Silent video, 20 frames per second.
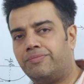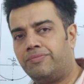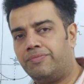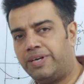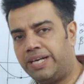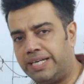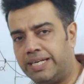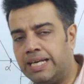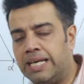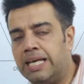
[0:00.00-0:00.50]

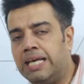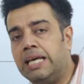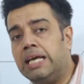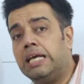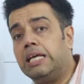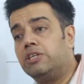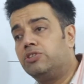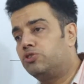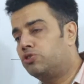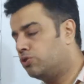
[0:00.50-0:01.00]
right?
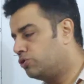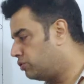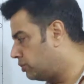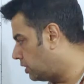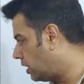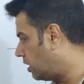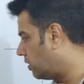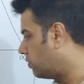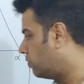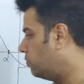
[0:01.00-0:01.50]
So
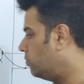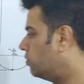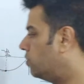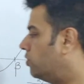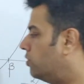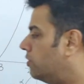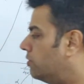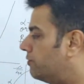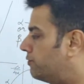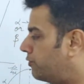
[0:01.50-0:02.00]
now
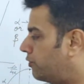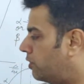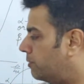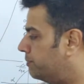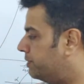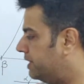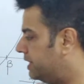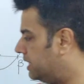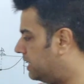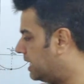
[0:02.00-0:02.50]

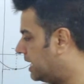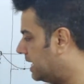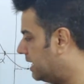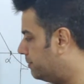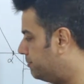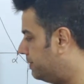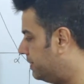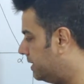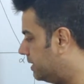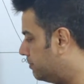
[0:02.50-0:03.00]
from here
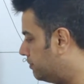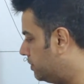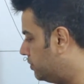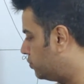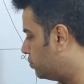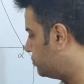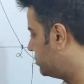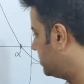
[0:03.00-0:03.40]
I'll be able to